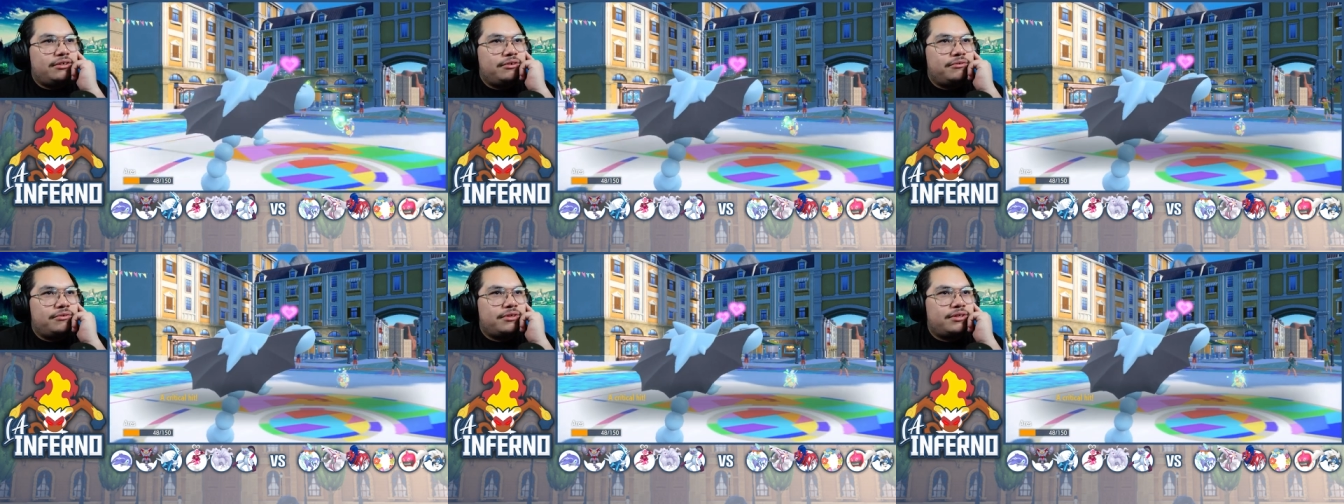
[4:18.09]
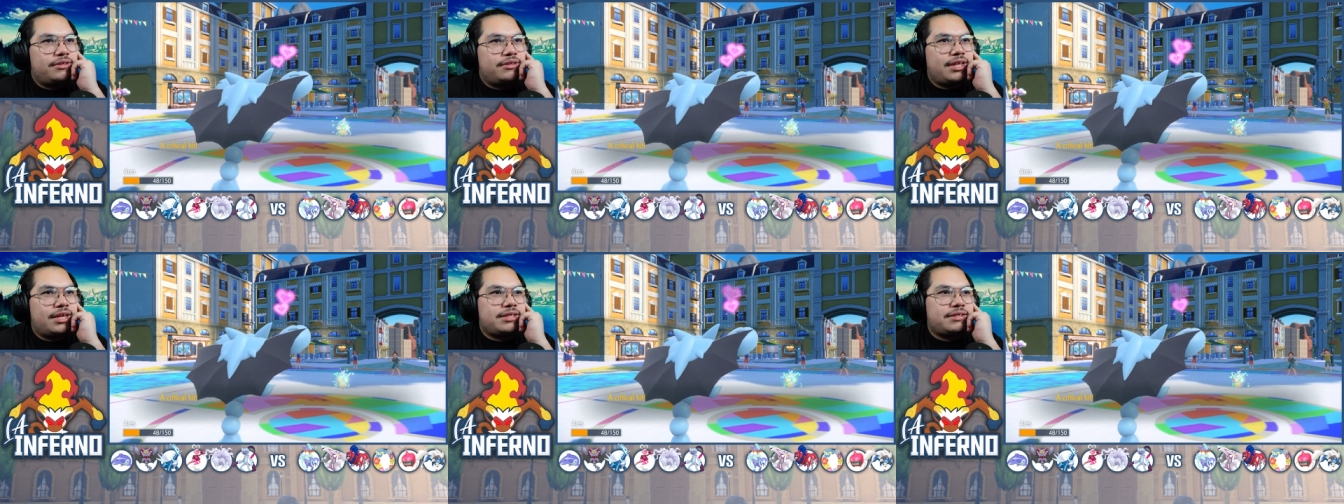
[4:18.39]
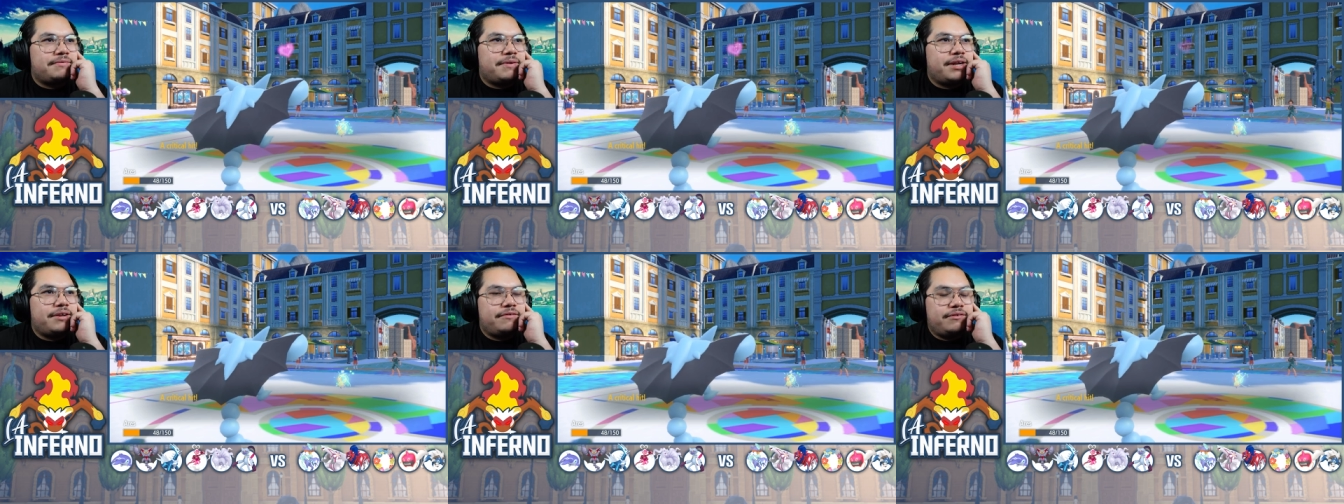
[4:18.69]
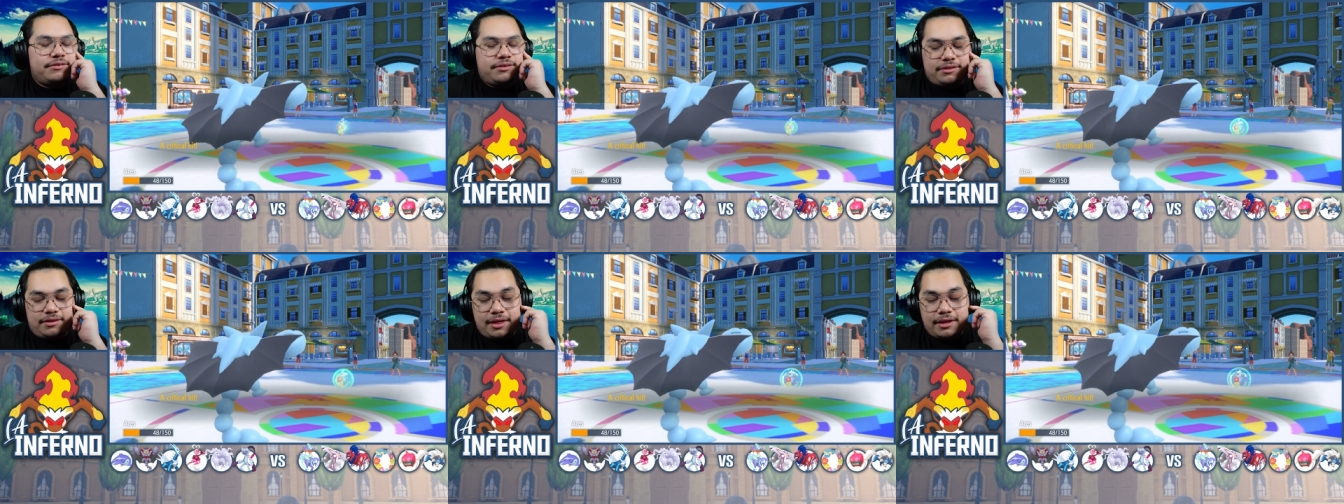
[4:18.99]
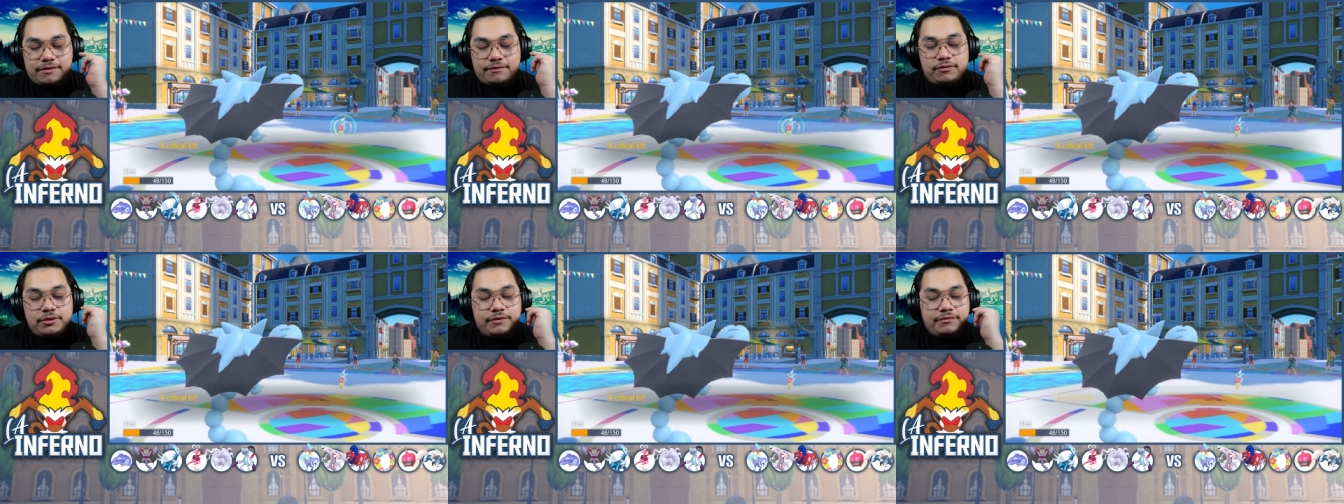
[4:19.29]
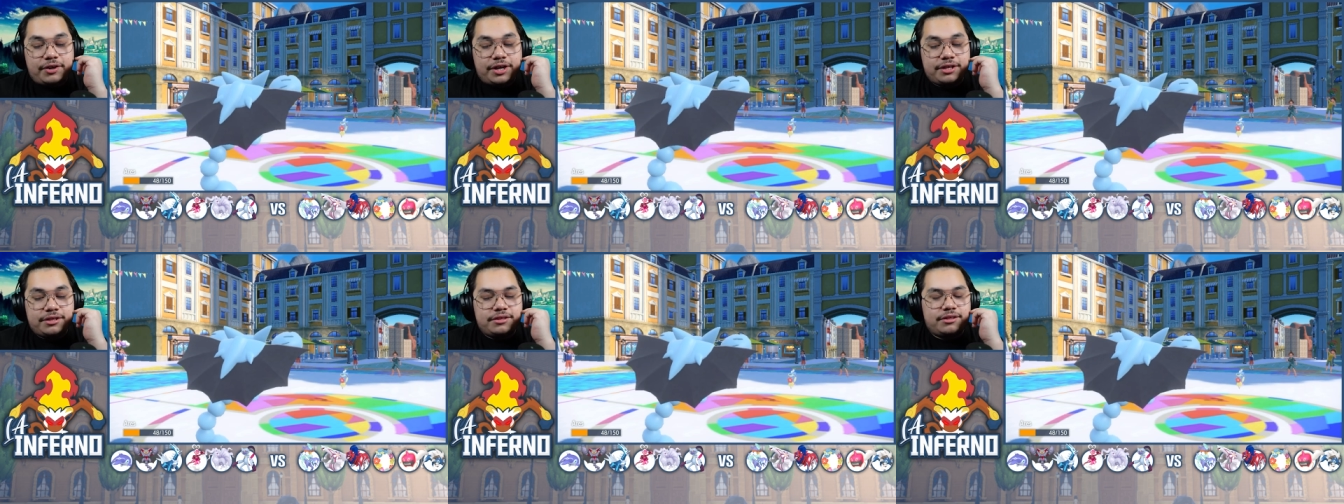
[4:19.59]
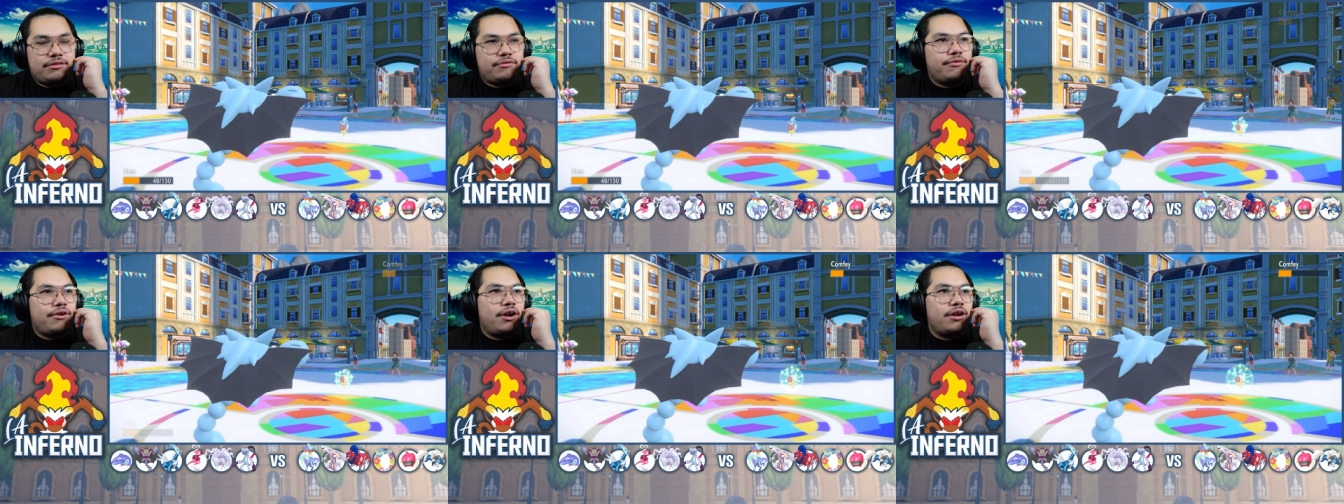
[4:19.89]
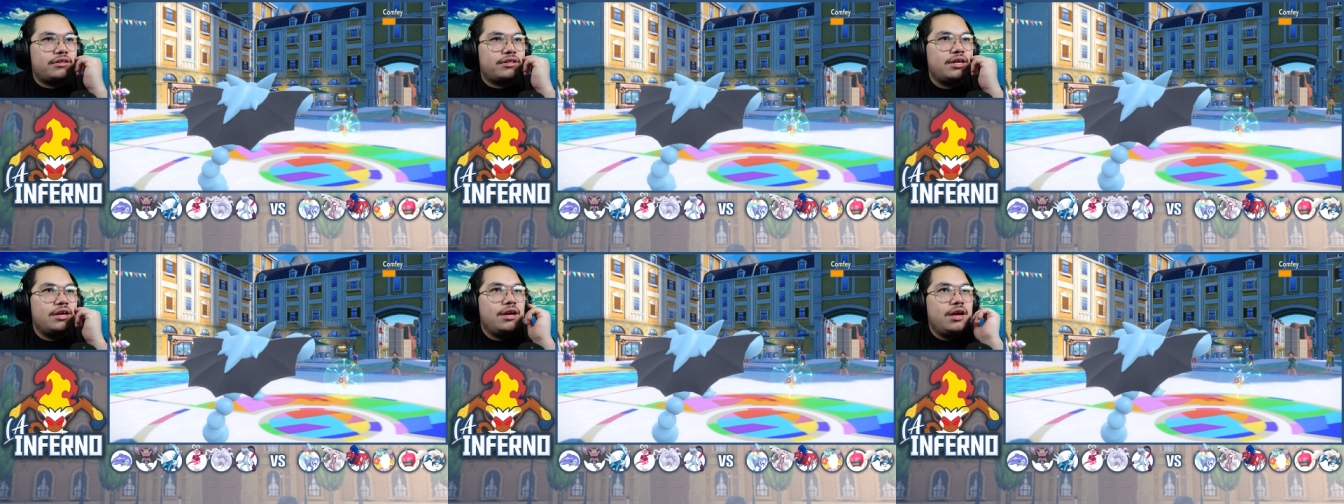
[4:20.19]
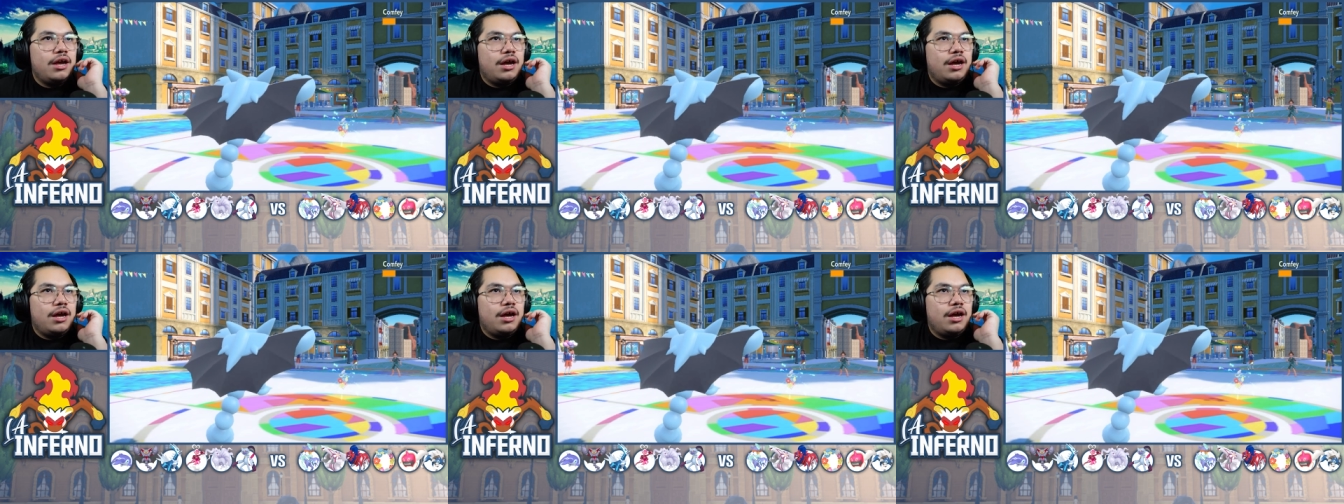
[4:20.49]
uses takes advantage takes full advantage of the triage.